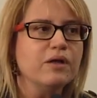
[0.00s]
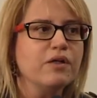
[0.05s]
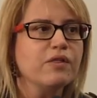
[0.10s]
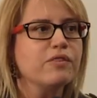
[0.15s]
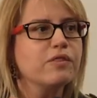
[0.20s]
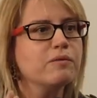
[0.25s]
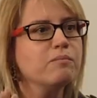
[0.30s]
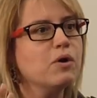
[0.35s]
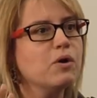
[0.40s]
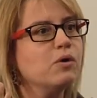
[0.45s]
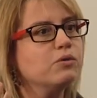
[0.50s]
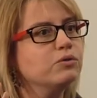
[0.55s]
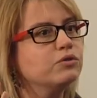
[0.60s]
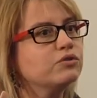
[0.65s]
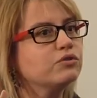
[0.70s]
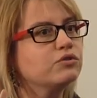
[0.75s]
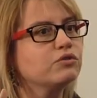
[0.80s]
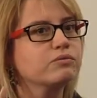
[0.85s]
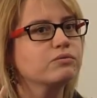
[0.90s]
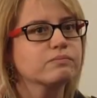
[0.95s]
the
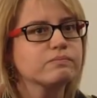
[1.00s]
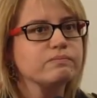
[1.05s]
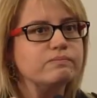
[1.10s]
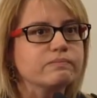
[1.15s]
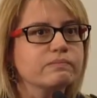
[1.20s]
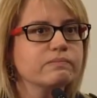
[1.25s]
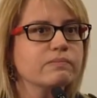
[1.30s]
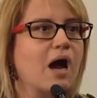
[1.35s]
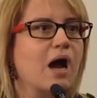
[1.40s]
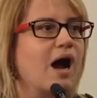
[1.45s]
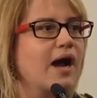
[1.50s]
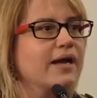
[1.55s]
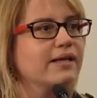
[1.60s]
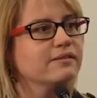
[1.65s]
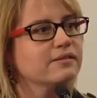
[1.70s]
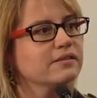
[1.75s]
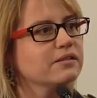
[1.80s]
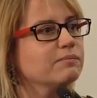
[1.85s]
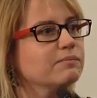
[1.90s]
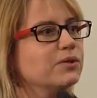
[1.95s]
most
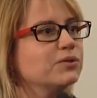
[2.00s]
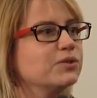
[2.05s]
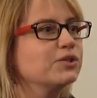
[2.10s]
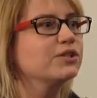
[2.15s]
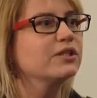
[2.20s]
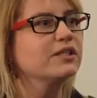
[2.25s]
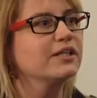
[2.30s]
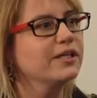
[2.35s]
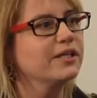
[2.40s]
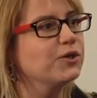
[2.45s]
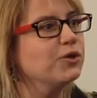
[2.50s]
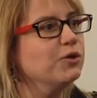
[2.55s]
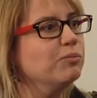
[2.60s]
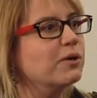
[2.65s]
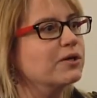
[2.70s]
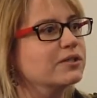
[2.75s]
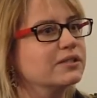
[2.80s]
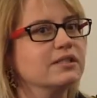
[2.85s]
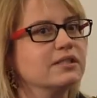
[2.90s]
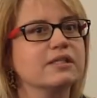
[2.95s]
highest emotionally EQ
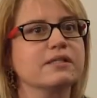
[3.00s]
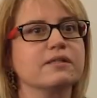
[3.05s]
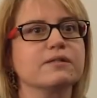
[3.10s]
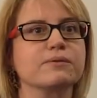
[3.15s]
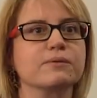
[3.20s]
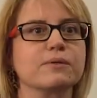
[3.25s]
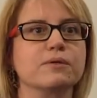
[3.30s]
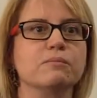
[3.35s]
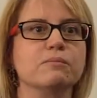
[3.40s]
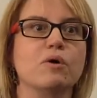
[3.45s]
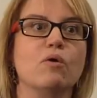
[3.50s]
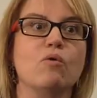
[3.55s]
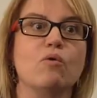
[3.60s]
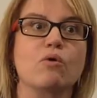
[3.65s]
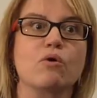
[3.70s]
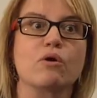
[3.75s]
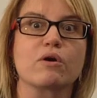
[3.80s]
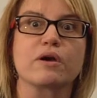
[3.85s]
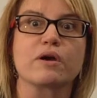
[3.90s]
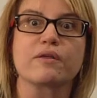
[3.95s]
person in the room,
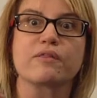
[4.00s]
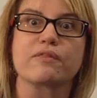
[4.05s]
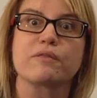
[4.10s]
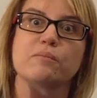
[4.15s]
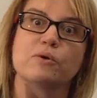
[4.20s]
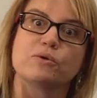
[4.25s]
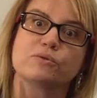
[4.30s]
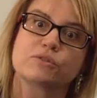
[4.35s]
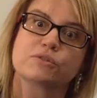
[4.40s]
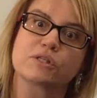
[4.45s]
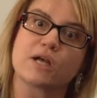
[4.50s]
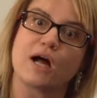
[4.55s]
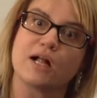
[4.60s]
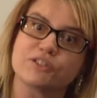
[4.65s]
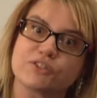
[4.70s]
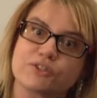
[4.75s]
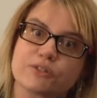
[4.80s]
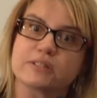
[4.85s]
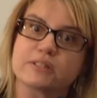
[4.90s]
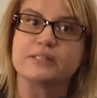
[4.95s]
or the most
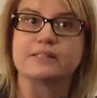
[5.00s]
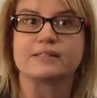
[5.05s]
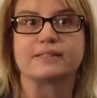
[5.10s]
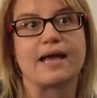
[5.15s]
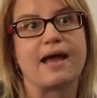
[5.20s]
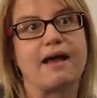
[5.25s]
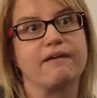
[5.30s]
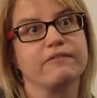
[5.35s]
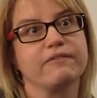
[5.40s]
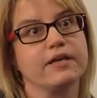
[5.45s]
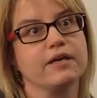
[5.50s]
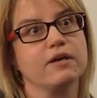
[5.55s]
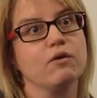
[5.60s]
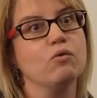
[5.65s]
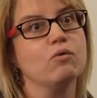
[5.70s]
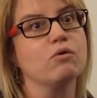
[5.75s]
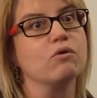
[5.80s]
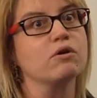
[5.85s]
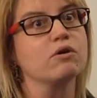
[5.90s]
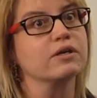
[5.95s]
culturally savvy,
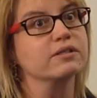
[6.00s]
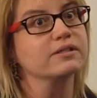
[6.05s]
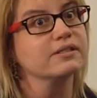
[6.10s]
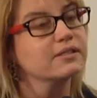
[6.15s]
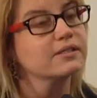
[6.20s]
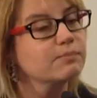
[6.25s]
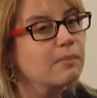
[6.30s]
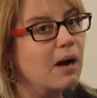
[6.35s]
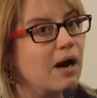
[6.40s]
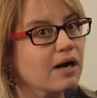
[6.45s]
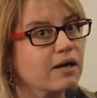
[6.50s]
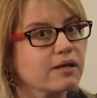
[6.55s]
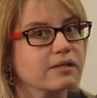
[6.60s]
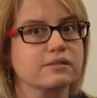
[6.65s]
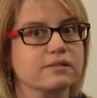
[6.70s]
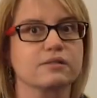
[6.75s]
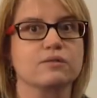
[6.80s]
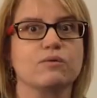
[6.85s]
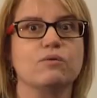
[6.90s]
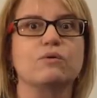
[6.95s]
or the
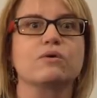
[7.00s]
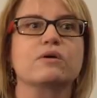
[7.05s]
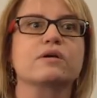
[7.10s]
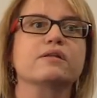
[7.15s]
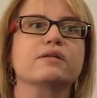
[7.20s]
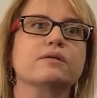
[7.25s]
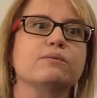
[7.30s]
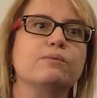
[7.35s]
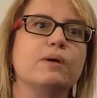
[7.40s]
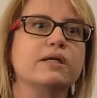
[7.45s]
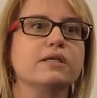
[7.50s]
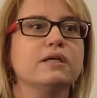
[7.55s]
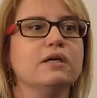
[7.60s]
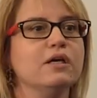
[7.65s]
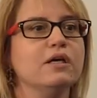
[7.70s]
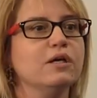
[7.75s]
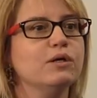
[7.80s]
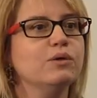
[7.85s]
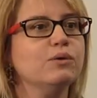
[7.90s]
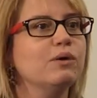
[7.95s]
smartest, or the one
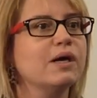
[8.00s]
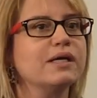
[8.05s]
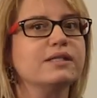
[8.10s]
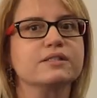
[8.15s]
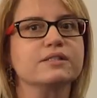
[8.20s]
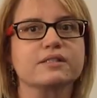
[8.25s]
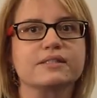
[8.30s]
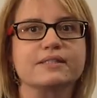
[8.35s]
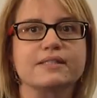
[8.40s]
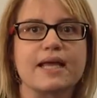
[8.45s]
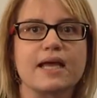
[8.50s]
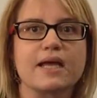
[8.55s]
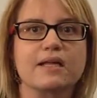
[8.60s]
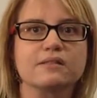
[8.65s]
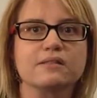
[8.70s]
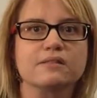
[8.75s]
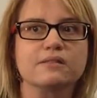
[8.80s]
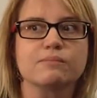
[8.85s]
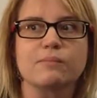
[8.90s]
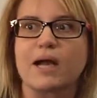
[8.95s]
who
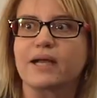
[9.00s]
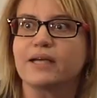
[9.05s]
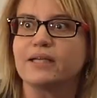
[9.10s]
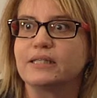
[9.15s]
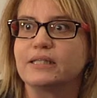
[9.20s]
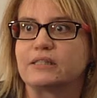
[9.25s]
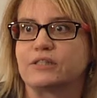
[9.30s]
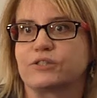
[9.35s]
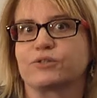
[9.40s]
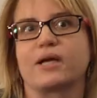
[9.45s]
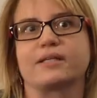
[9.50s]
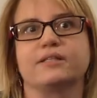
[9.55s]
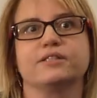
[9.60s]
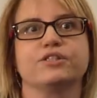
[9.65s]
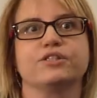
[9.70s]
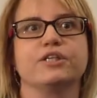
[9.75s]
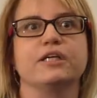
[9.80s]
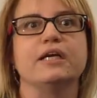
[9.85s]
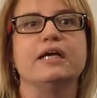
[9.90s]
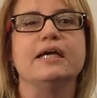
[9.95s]
understands marketing
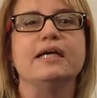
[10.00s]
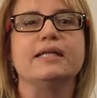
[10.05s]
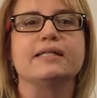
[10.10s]
strategy.